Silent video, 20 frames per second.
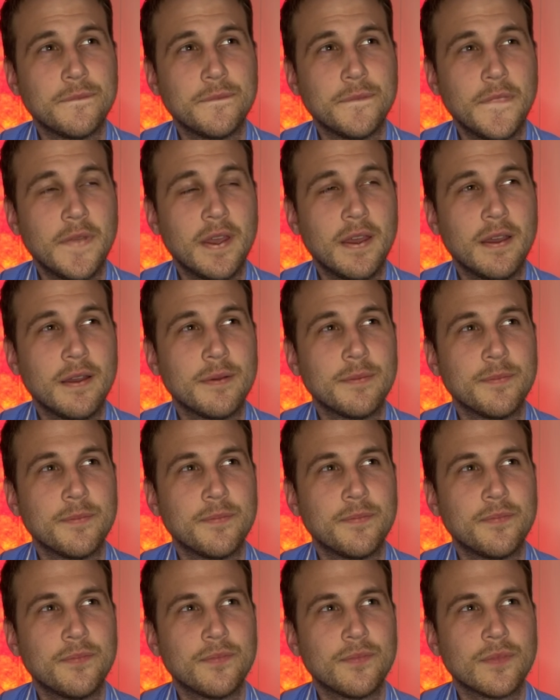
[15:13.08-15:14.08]
yeah,
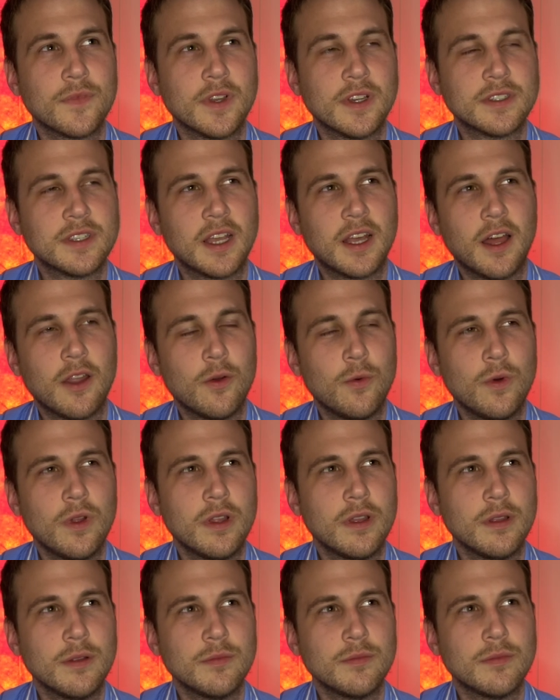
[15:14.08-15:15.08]
because like I don't
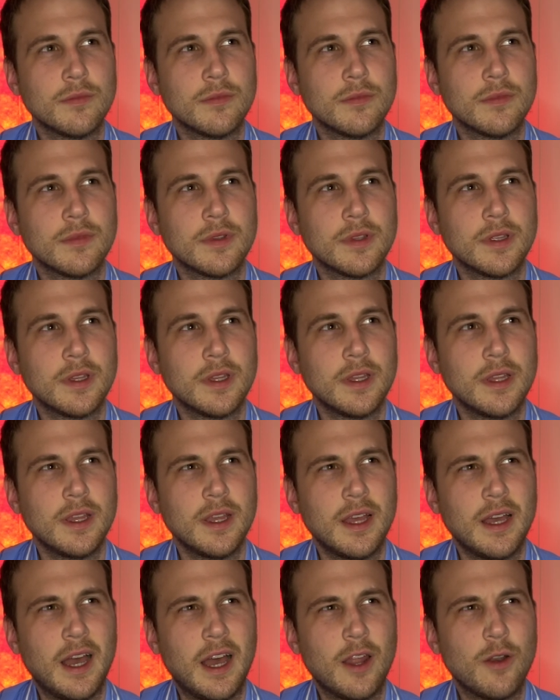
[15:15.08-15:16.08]
want
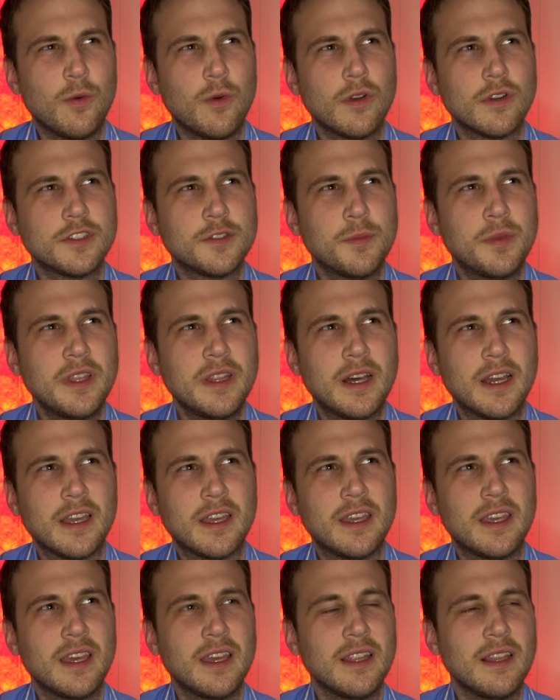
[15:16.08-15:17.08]
it to be
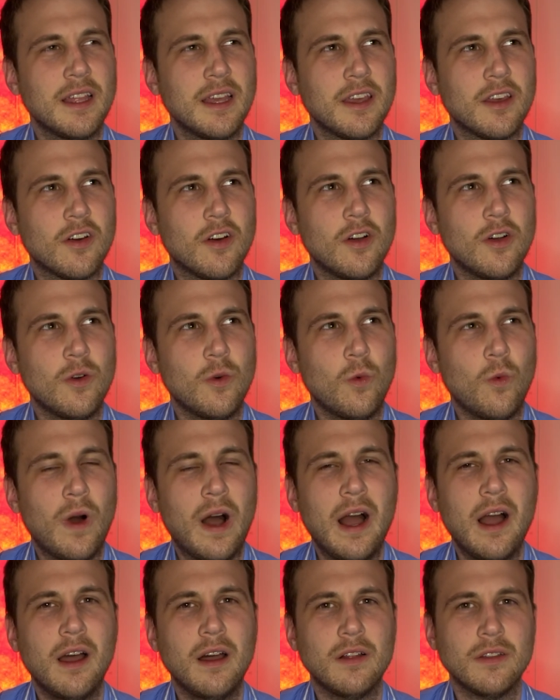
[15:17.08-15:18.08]
like get like all
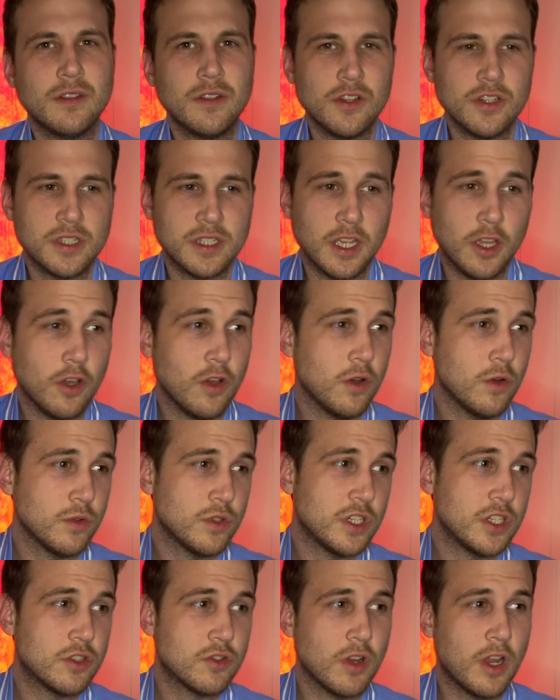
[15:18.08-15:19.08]
wild and just like, oh,
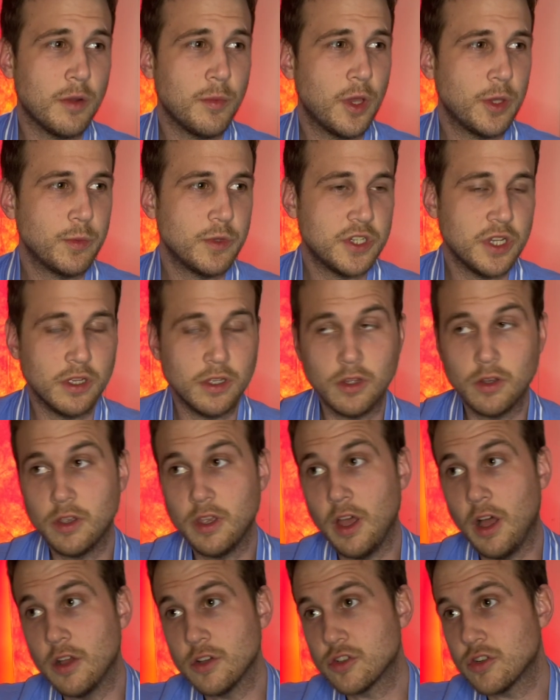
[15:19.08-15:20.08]
she's trying to make me jealous. Okay,
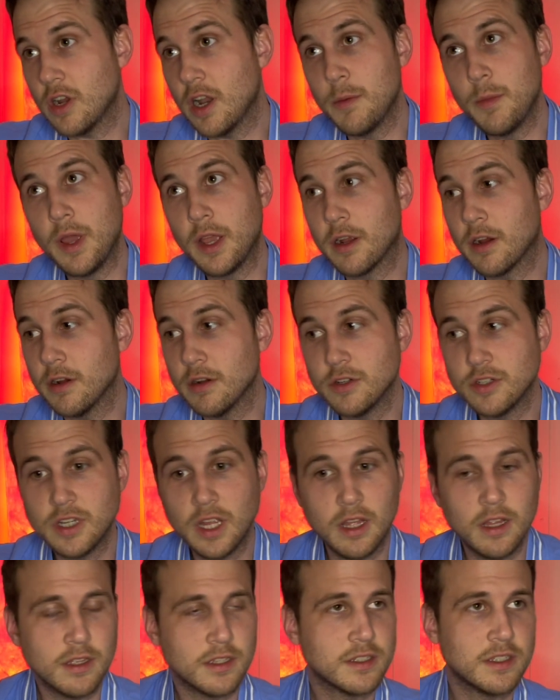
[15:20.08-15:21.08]
I'll try to make her
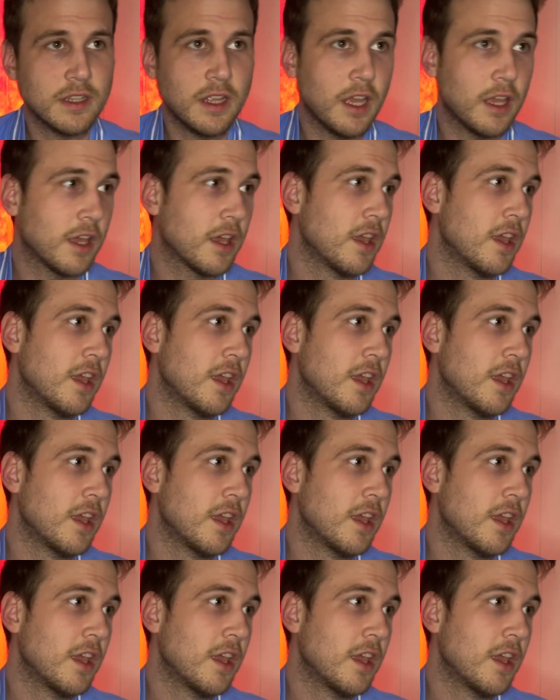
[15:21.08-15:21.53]
jealous and like,